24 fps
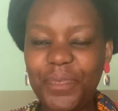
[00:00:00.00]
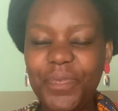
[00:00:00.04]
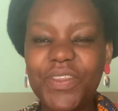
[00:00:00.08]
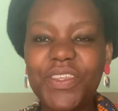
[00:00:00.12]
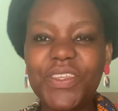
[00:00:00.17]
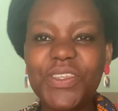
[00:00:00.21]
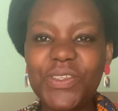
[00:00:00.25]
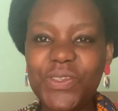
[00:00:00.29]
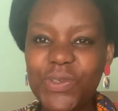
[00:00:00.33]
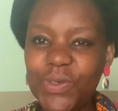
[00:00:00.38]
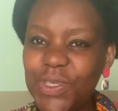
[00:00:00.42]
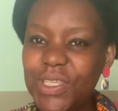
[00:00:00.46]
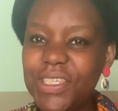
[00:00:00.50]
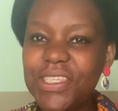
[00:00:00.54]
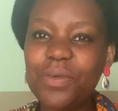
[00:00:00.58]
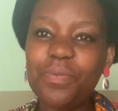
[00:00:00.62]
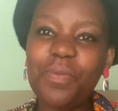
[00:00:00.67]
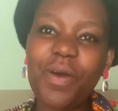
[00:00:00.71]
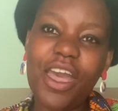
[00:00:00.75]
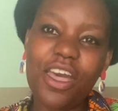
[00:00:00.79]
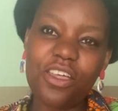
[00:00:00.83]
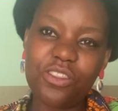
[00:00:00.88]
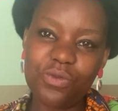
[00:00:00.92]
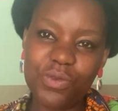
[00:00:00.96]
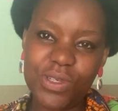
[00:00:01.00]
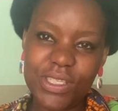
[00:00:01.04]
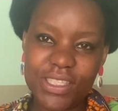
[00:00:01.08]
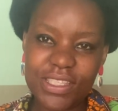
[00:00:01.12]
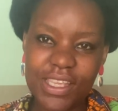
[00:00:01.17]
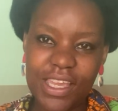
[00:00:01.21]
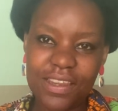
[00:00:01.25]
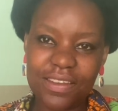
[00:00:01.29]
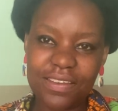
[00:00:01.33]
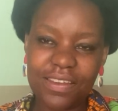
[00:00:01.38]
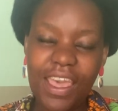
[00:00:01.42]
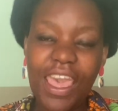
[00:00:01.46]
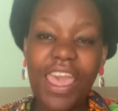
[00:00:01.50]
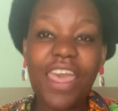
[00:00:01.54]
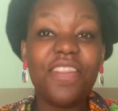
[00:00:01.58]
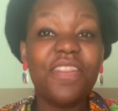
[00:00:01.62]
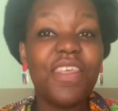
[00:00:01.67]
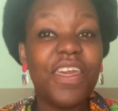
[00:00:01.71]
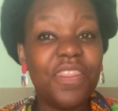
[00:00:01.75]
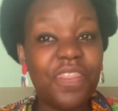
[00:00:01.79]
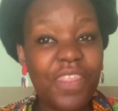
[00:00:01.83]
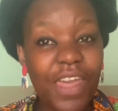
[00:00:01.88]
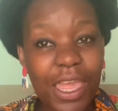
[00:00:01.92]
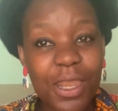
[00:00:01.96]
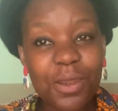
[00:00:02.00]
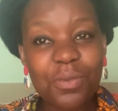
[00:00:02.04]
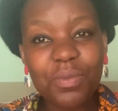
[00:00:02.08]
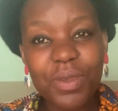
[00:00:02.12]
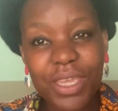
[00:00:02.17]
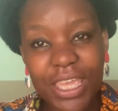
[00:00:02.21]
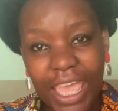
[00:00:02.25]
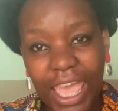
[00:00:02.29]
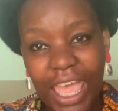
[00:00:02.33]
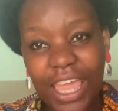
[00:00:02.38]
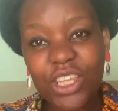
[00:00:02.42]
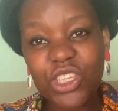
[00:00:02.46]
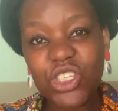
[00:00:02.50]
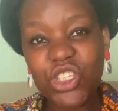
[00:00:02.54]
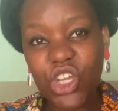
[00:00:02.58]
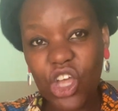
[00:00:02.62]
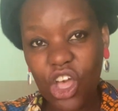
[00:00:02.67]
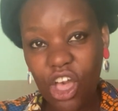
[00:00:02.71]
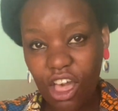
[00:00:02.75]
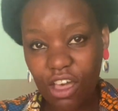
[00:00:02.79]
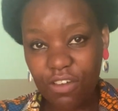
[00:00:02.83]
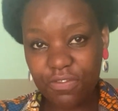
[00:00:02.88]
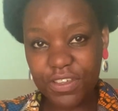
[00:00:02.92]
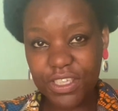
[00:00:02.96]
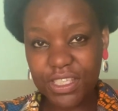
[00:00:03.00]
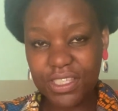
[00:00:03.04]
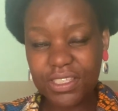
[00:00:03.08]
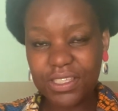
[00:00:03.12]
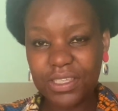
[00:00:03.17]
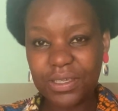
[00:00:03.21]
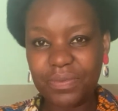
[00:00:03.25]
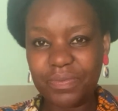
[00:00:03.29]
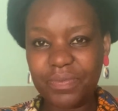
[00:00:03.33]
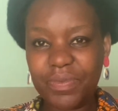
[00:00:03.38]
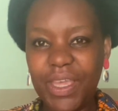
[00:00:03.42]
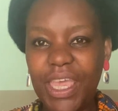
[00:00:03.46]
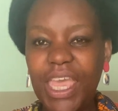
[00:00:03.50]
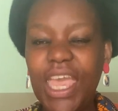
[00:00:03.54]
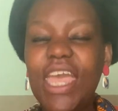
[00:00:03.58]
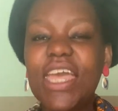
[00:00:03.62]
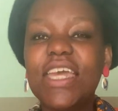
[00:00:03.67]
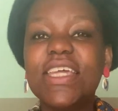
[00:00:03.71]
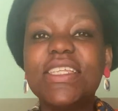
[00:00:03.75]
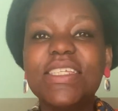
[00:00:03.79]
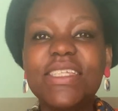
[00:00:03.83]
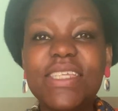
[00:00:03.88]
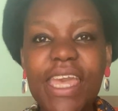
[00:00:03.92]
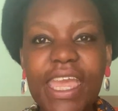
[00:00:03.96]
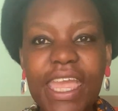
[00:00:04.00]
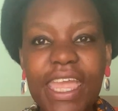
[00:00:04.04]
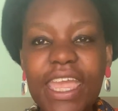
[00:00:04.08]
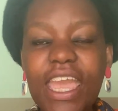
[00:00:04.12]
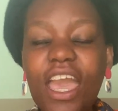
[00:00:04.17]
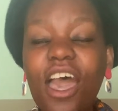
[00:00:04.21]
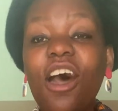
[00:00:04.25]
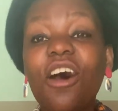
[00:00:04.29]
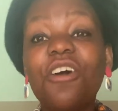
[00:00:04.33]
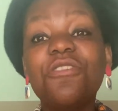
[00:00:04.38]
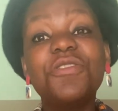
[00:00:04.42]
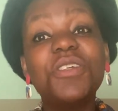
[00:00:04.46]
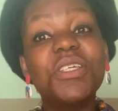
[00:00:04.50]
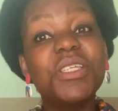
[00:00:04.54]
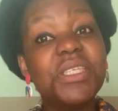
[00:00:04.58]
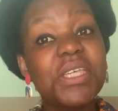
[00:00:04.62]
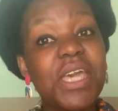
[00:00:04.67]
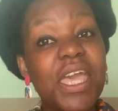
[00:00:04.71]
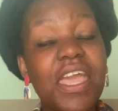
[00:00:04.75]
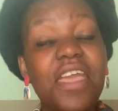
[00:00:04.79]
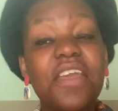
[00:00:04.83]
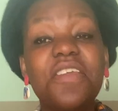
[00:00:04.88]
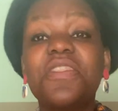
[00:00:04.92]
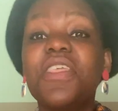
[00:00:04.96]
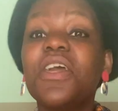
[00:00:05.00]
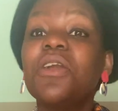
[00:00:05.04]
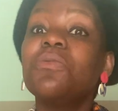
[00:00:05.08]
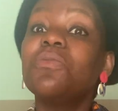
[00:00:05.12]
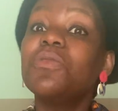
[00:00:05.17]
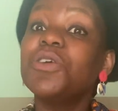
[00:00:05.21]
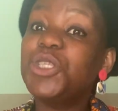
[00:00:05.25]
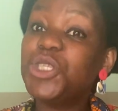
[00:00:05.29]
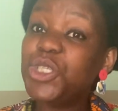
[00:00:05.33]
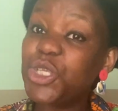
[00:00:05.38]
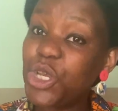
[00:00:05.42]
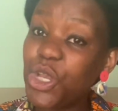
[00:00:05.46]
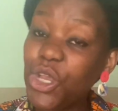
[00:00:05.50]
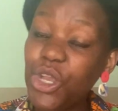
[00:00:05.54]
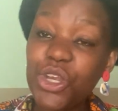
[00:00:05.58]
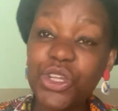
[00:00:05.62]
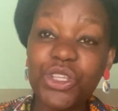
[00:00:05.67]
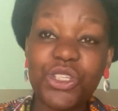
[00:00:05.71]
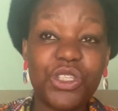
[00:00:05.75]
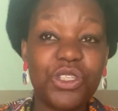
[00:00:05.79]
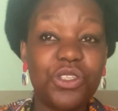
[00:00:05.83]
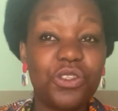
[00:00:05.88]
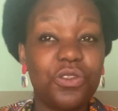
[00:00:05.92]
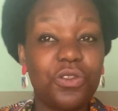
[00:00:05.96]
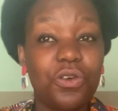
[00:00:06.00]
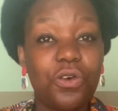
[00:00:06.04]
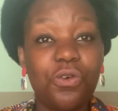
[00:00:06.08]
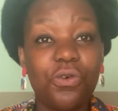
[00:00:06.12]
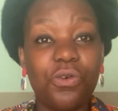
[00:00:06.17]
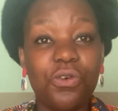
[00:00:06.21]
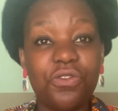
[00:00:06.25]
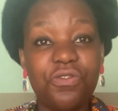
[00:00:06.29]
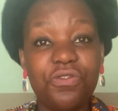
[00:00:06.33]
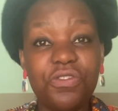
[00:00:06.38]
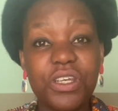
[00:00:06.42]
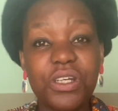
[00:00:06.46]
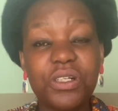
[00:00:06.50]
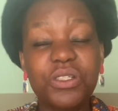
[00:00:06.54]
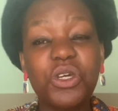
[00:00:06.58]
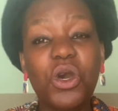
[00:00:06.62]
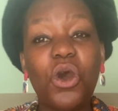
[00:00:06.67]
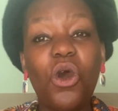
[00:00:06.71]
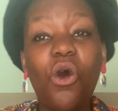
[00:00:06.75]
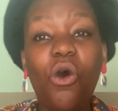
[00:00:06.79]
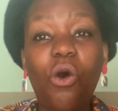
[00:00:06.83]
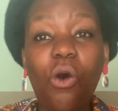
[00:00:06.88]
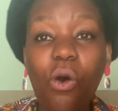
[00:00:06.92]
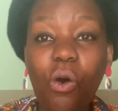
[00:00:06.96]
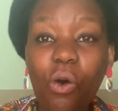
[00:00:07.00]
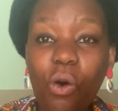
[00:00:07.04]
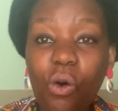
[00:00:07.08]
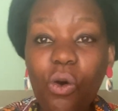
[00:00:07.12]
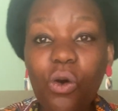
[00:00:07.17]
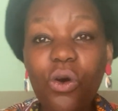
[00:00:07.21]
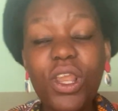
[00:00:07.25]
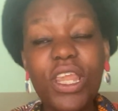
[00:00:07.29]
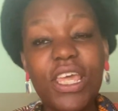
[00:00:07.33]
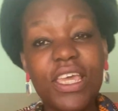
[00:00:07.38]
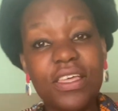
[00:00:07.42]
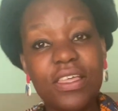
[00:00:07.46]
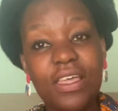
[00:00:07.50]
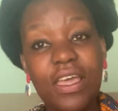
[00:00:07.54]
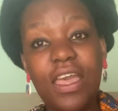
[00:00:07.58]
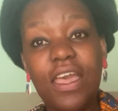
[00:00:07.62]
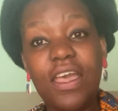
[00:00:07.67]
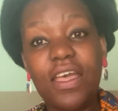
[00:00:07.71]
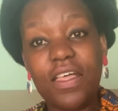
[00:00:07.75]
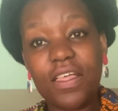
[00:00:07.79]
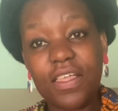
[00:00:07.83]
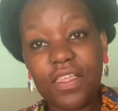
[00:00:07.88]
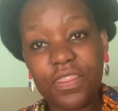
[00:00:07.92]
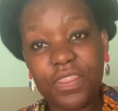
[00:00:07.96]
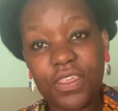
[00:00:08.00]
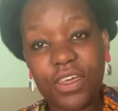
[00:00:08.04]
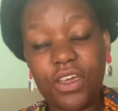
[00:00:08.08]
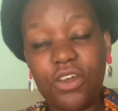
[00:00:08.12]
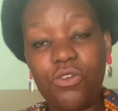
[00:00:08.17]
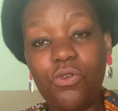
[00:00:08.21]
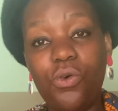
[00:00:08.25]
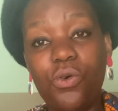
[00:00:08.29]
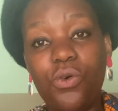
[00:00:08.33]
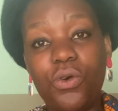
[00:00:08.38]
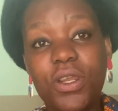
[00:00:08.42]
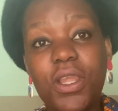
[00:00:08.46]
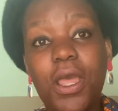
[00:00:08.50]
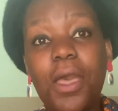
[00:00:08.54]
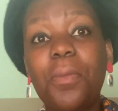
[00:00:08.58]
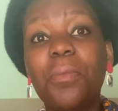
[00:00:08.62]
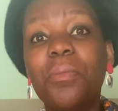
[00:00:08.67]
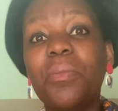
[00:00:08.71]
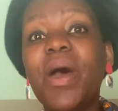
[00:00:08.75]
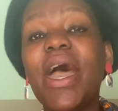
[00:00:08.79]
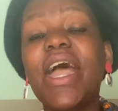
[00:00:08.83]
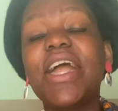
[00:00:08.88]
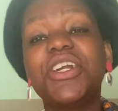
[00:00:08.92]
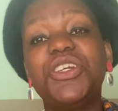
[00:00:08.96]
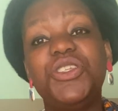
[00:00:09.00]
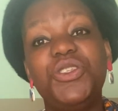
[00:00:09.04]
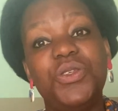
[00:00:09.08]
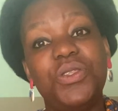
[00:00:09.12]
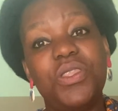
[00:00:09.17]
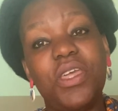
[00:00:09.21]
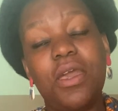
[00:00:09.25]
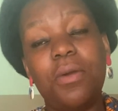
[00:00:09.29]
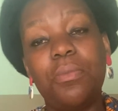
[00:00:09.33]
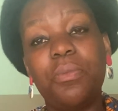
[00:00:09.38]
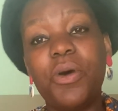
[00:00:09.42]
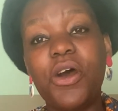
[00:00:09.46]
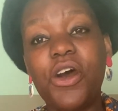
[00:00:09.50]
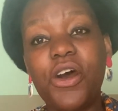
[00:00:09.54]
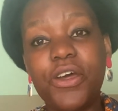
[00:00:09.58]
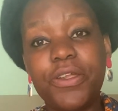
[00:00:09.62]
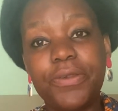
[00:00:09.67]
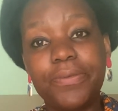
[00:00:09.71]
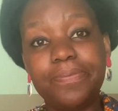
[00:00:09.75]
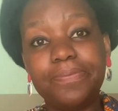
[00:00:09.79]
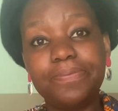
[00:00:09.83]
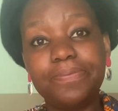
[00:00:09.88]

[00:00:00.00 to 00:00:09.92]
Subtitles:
Soon as the path was done, they then began to harvest. Day after day, they returned to the cornfield, hauling the corn back to their barn.